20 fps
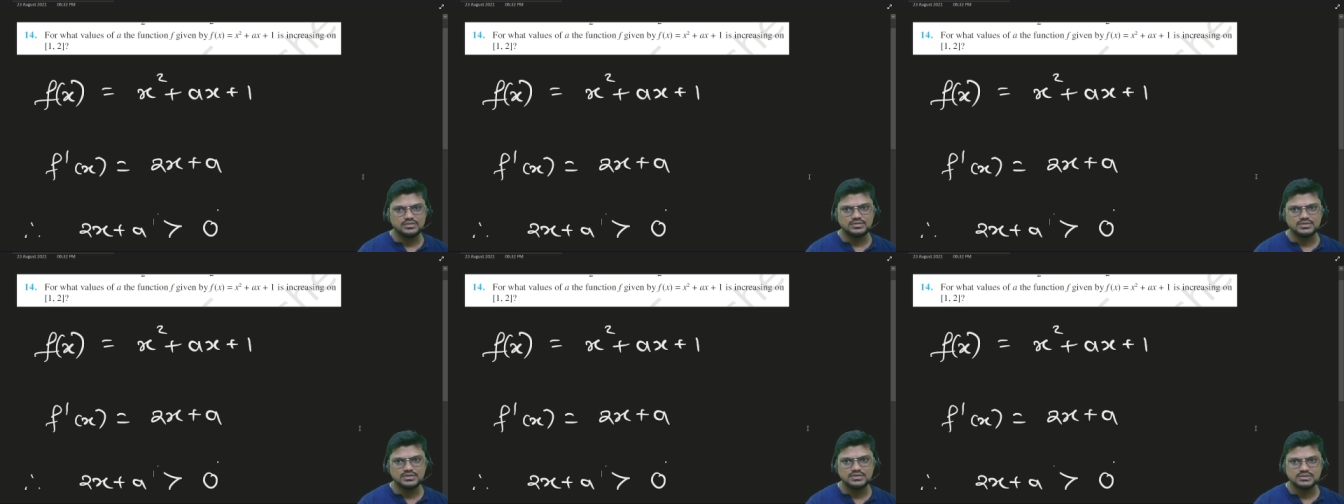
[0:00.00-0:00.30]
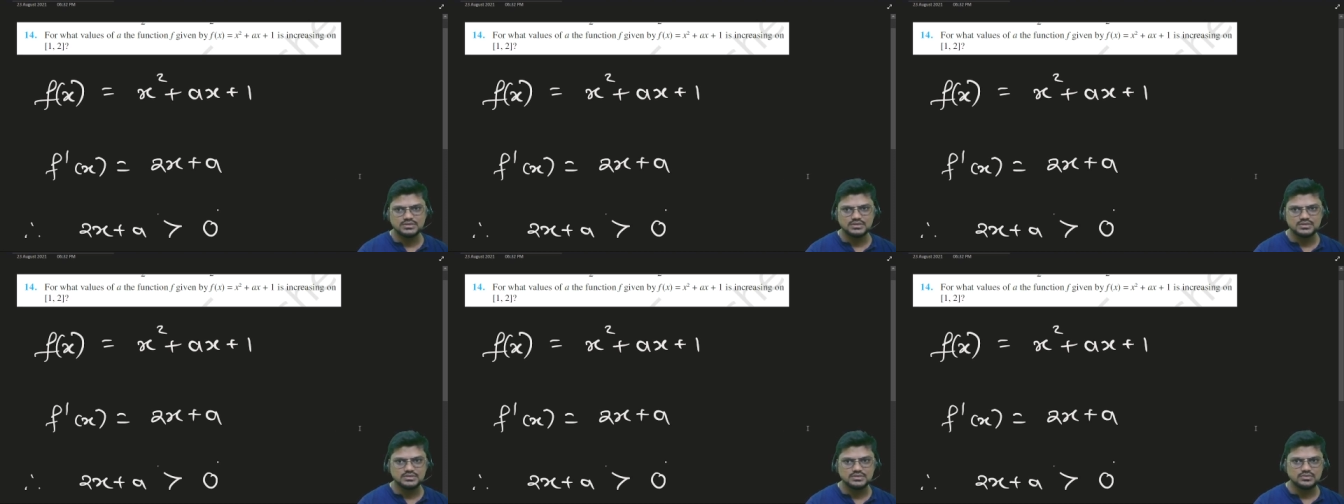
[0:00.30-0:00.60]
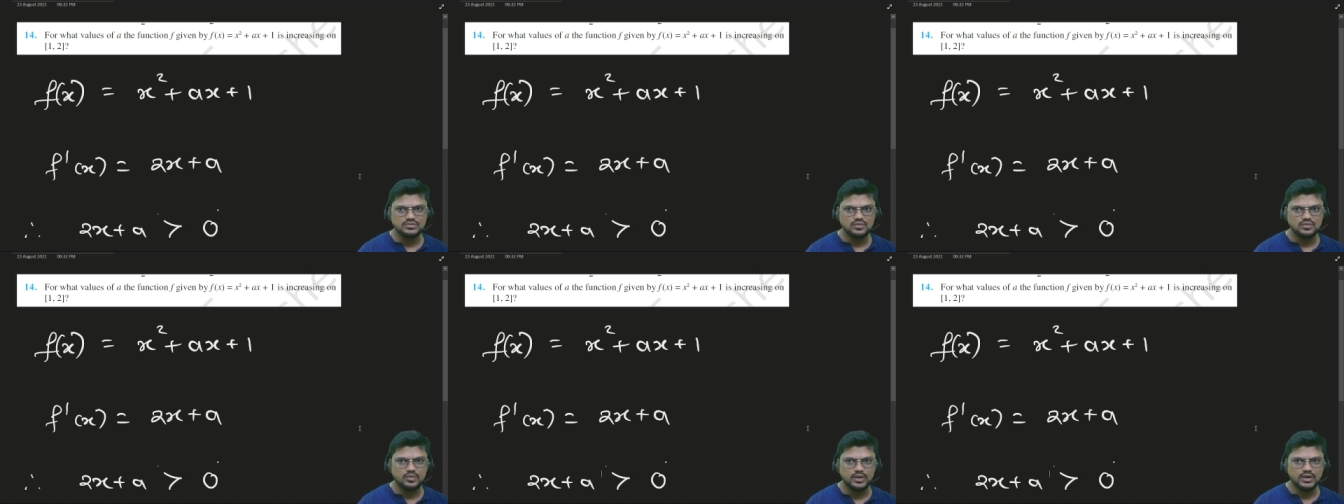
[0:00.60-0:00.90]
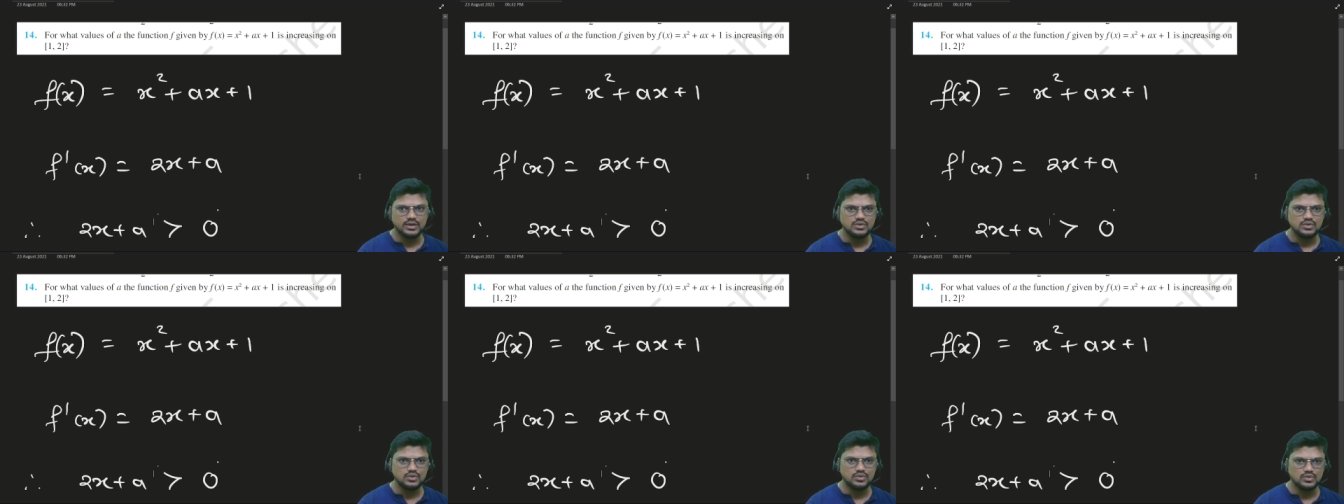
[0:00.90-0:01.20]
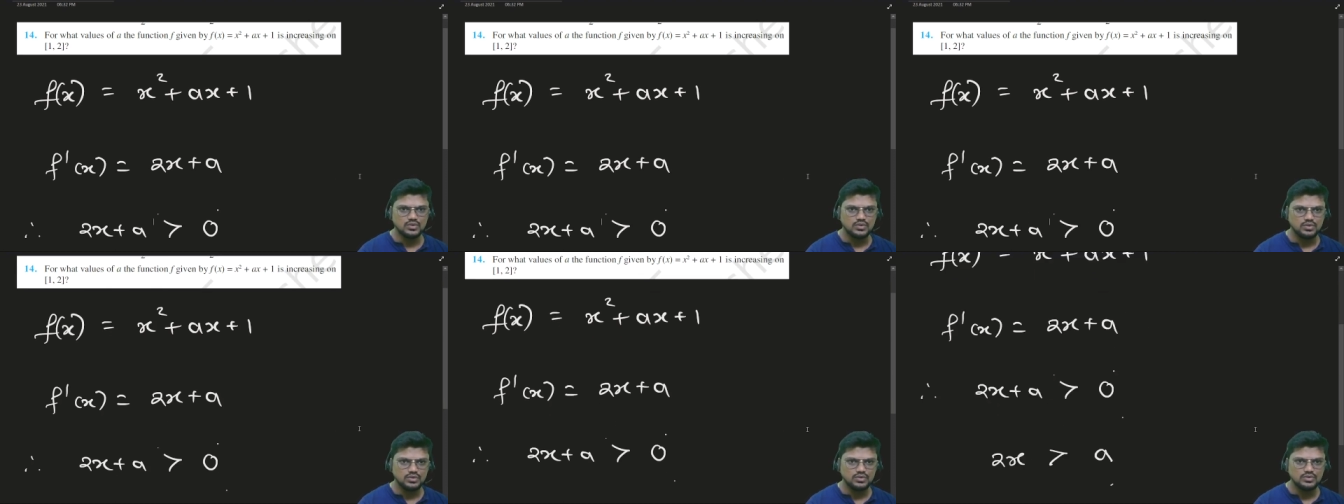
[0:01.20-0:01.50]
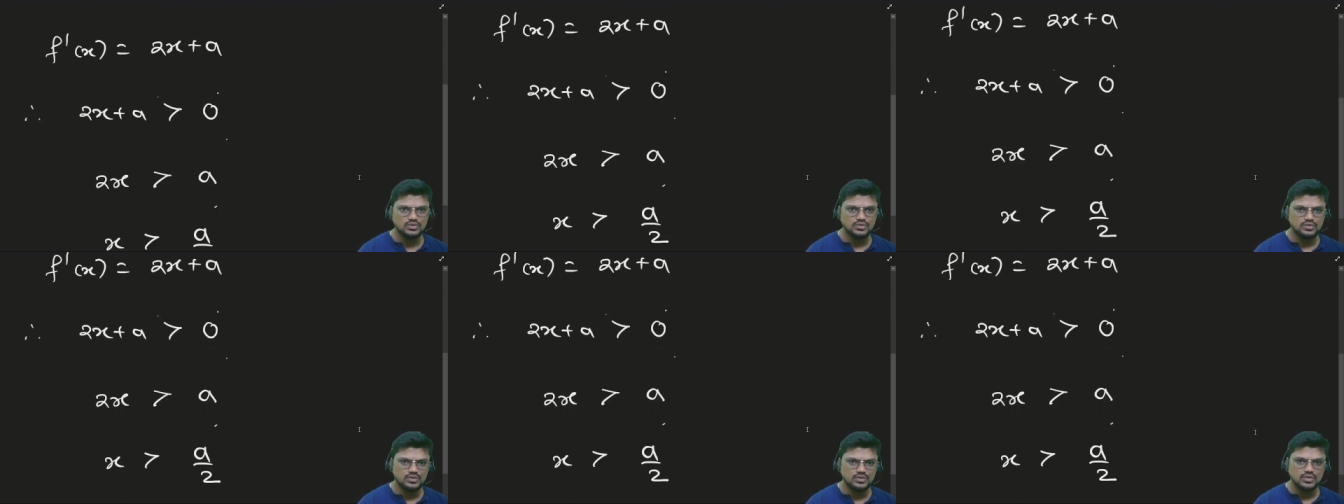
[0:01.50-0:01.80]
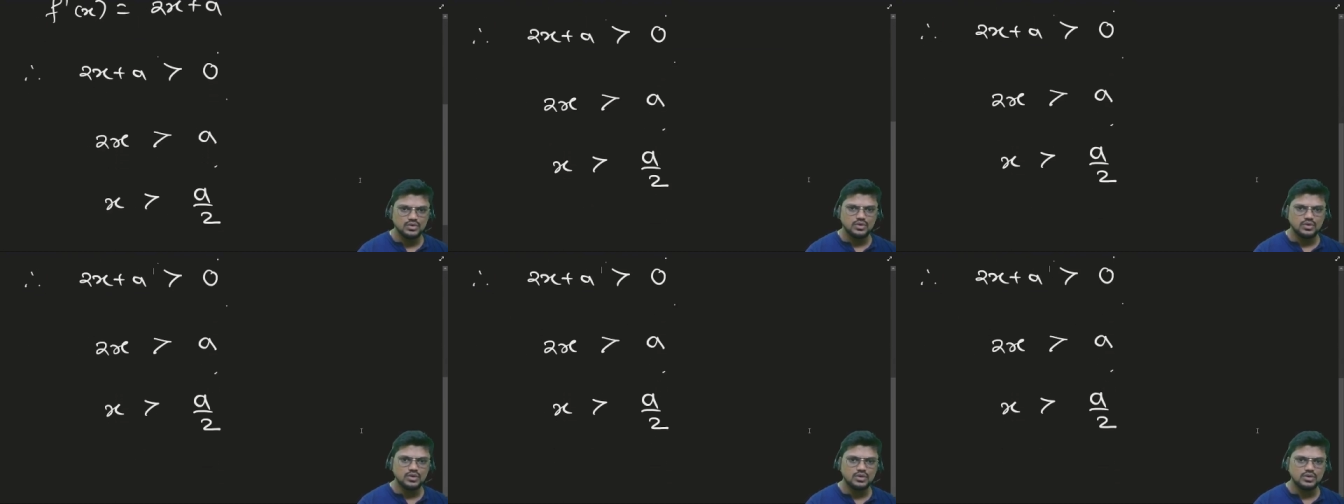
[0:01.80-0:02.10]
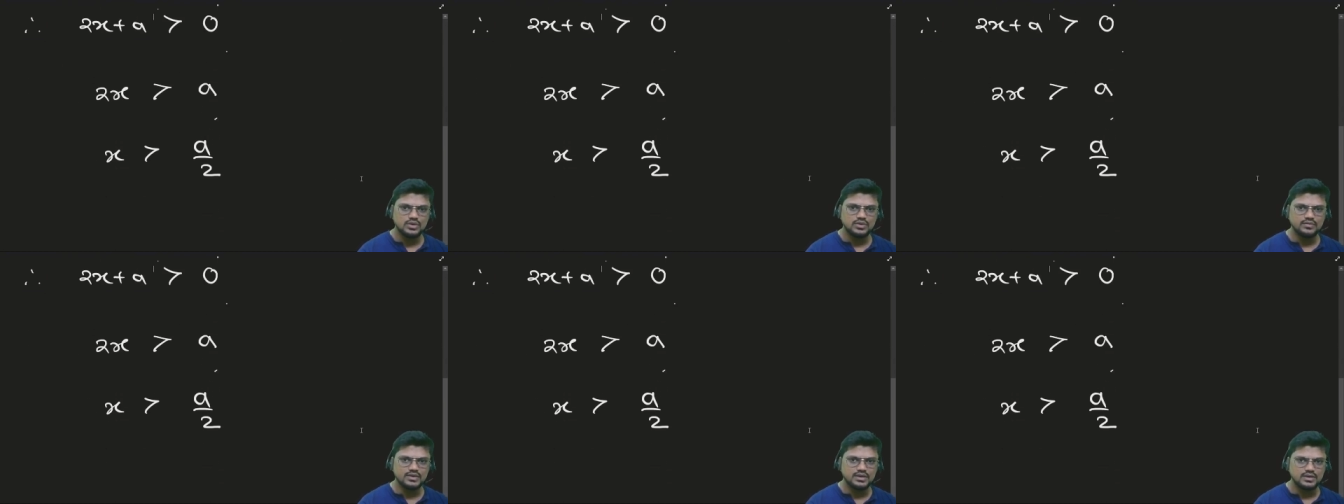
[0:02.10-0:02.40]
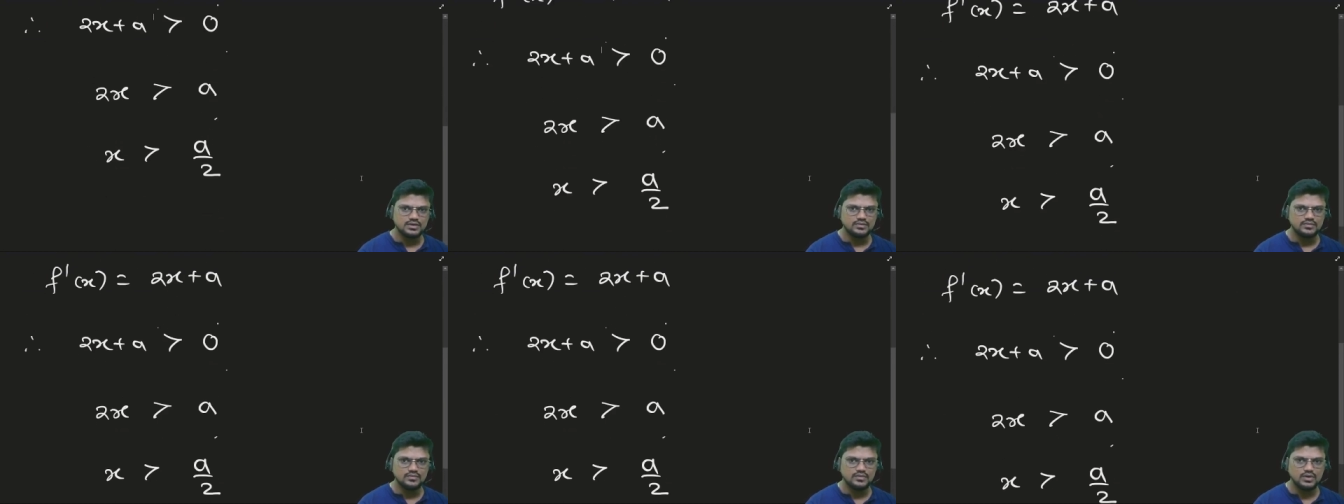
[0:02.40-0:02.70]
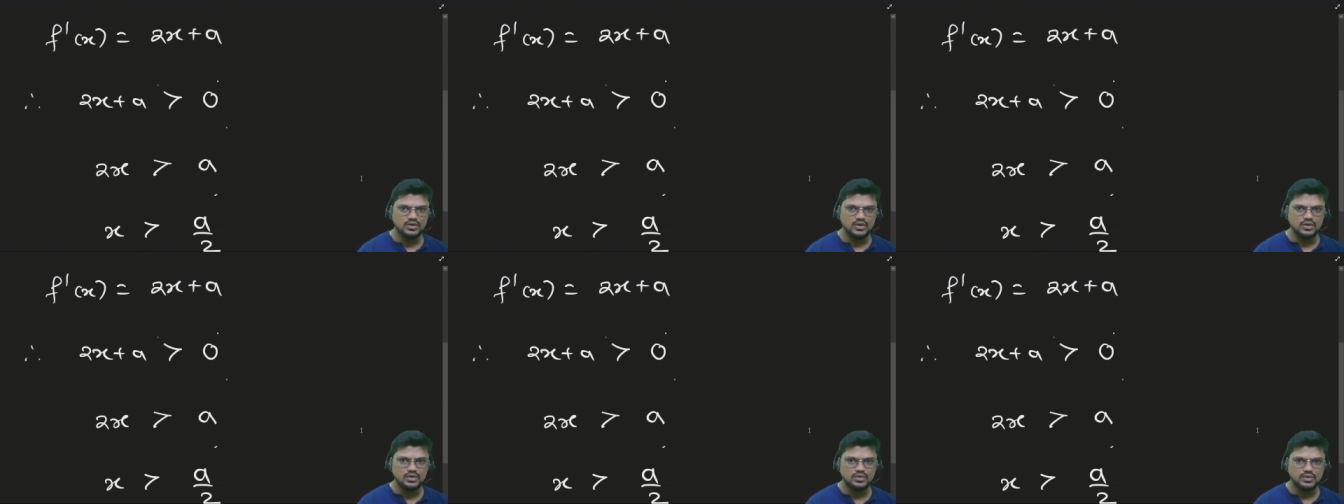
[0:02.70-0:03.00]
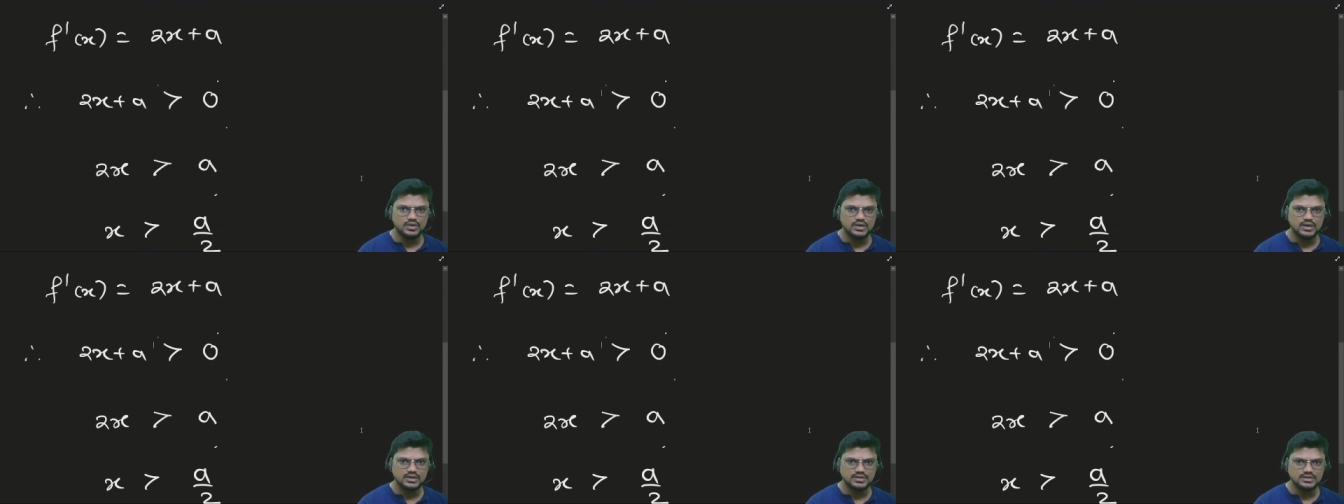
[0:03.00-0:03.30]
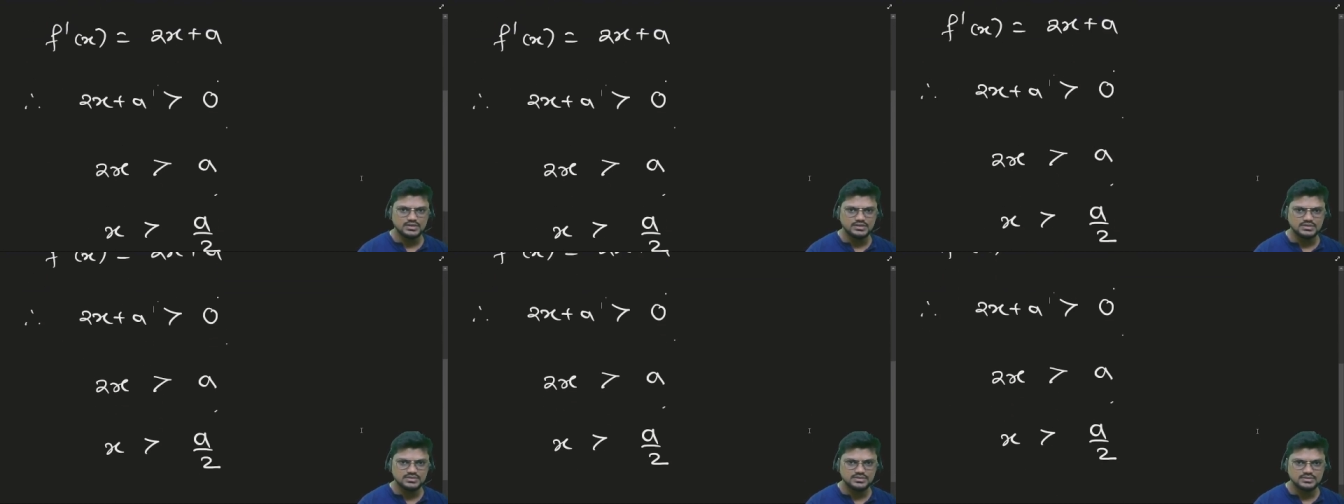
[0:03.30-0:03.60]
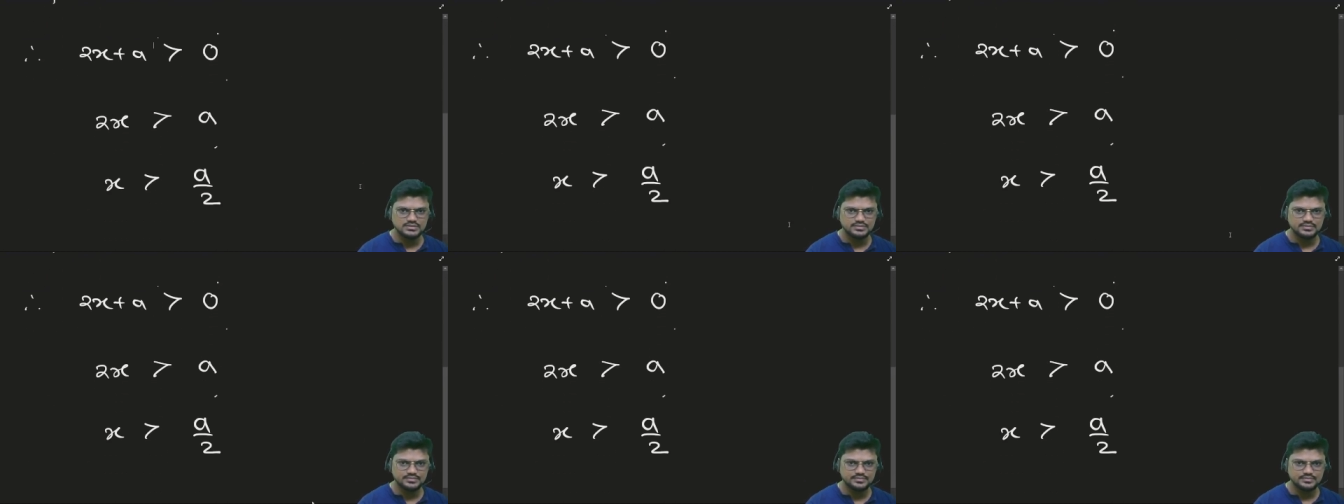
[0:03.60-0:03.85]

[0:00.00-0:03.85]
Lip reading: this 1 to 2, no? Okay, wait, we'll not do it like this.